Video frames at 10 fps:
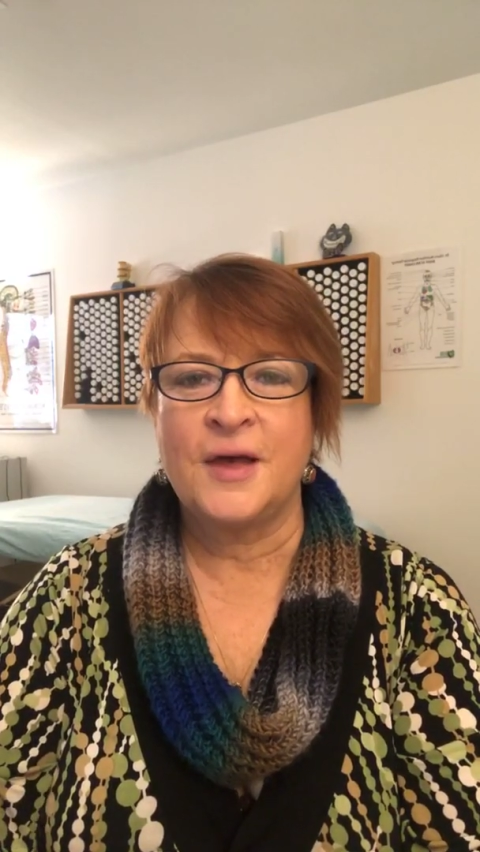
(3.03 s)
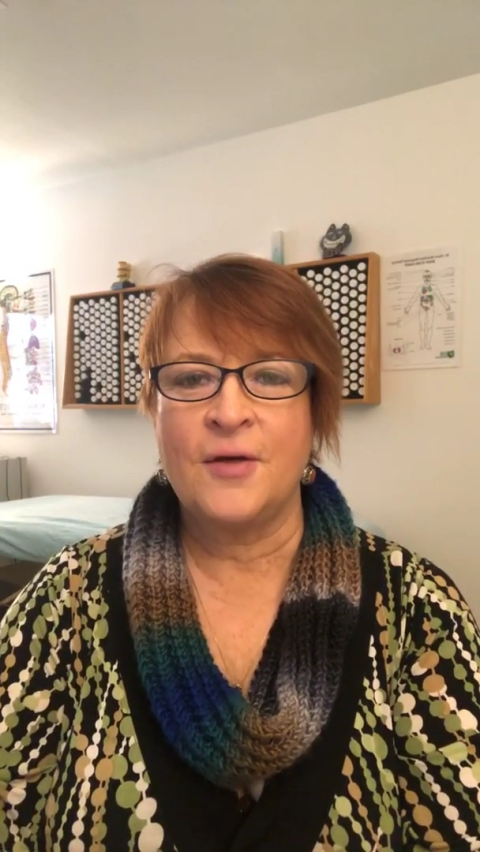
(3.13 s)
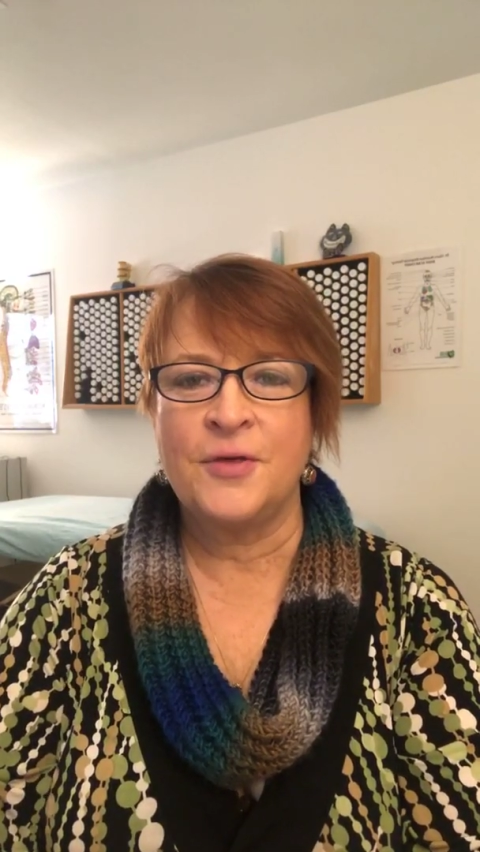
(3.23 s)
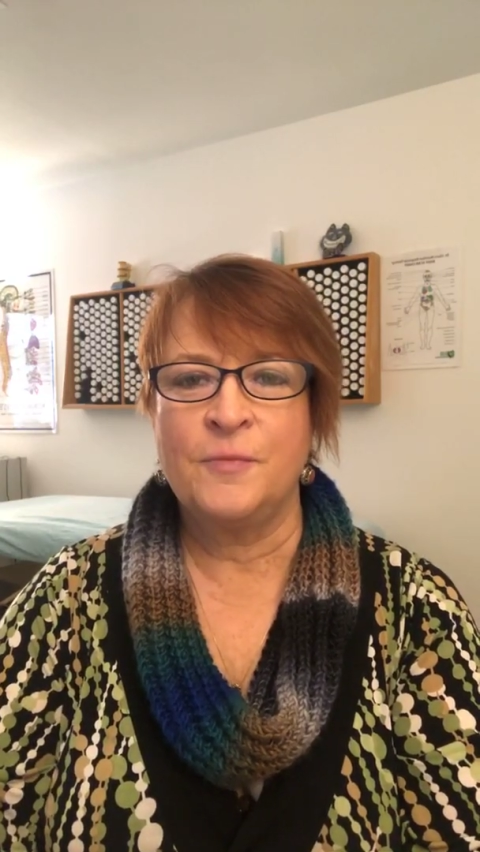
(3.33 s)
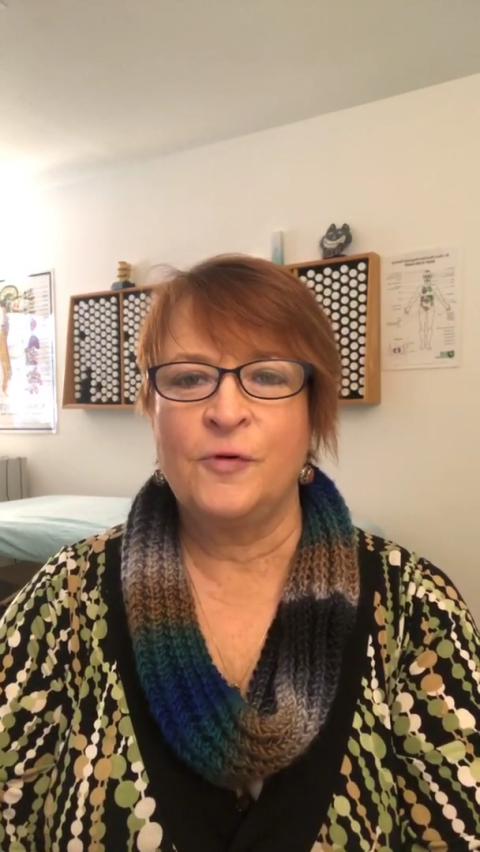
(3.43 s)

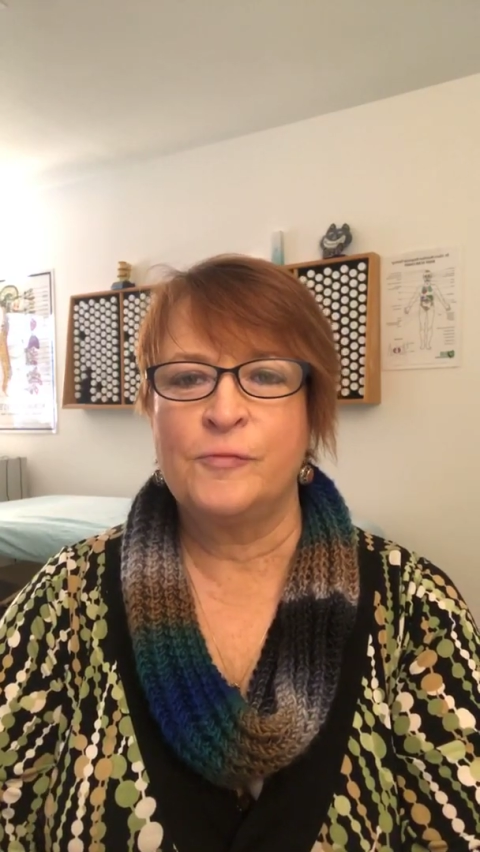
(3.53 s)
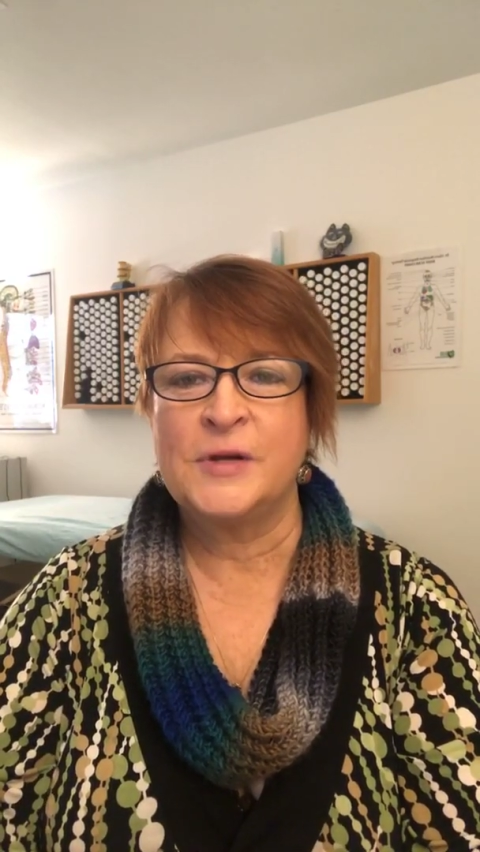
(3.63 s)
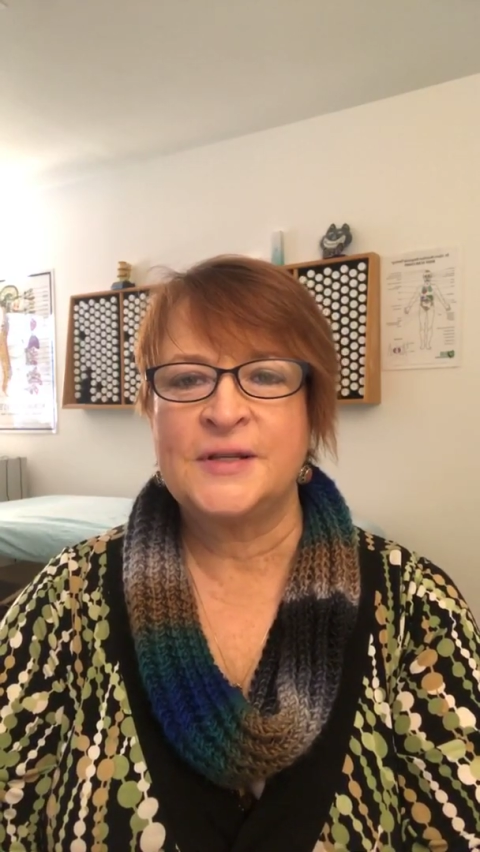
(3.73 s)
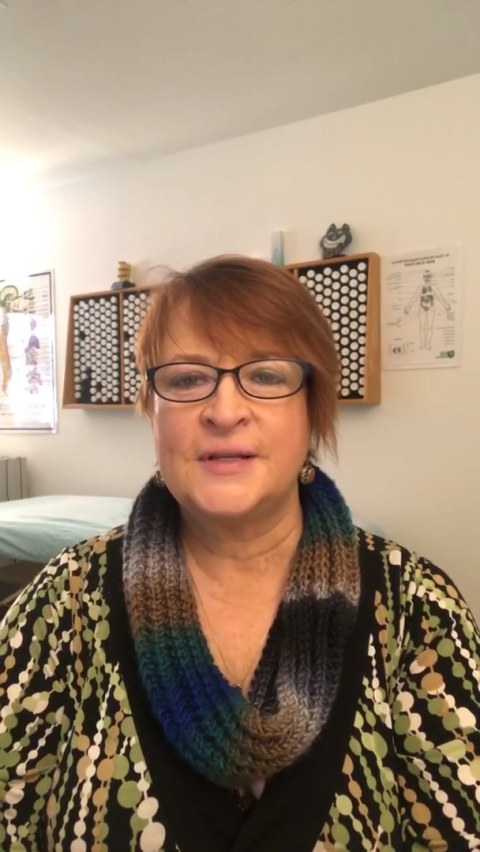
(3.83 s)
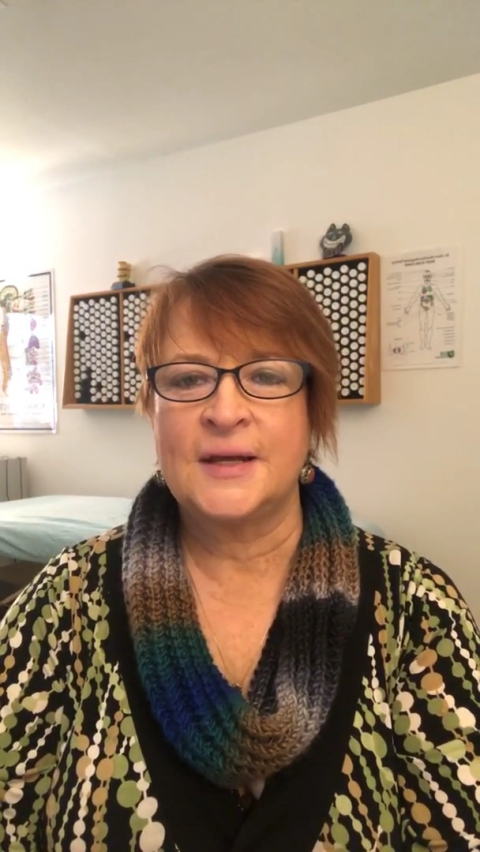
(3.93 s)
Health
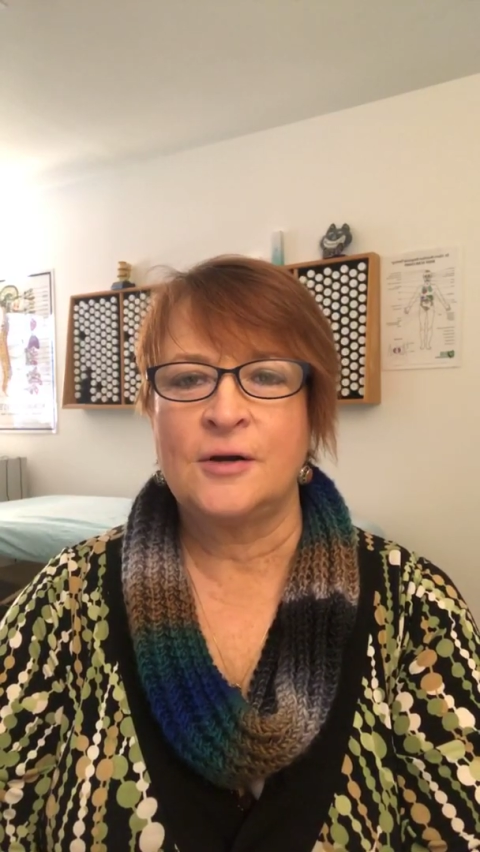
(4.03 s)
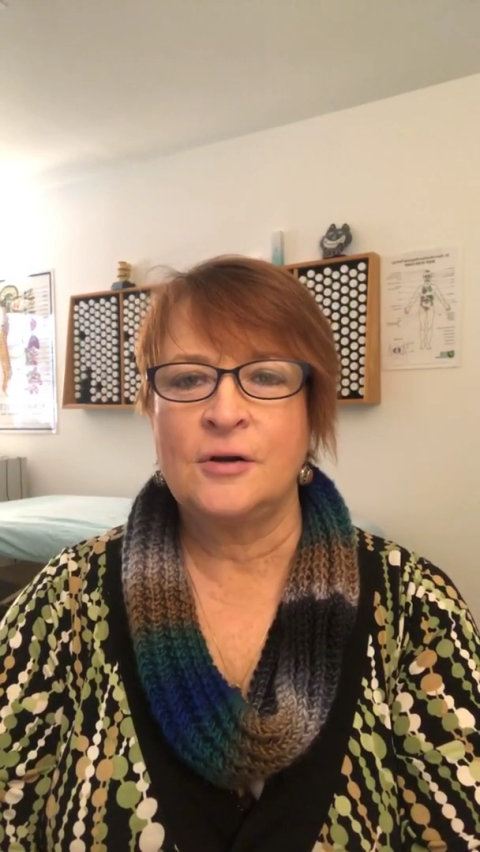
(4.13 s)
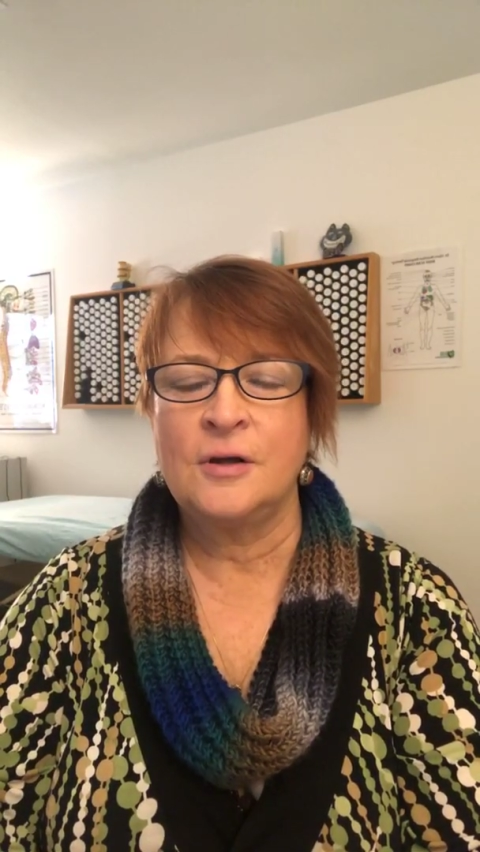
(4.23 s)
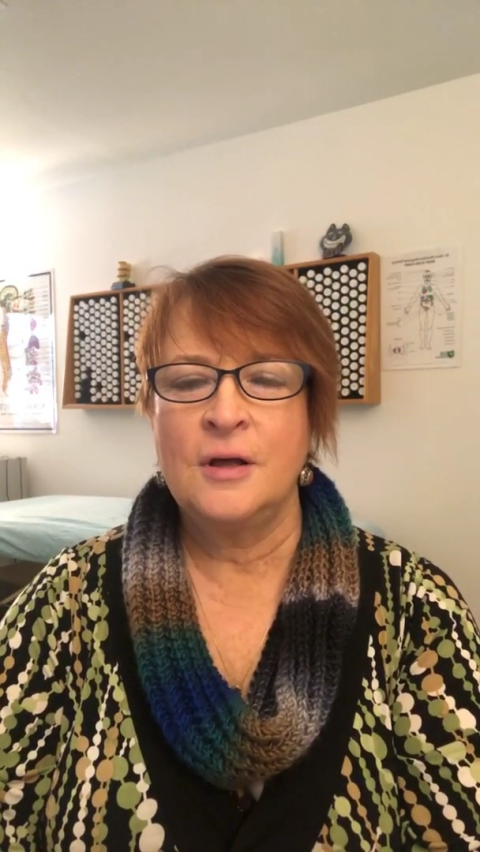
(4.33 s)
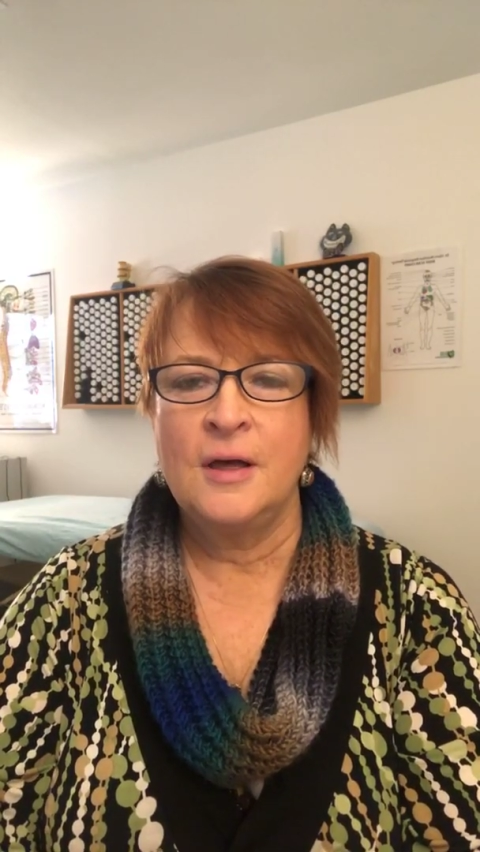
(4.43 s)
Improvement Center.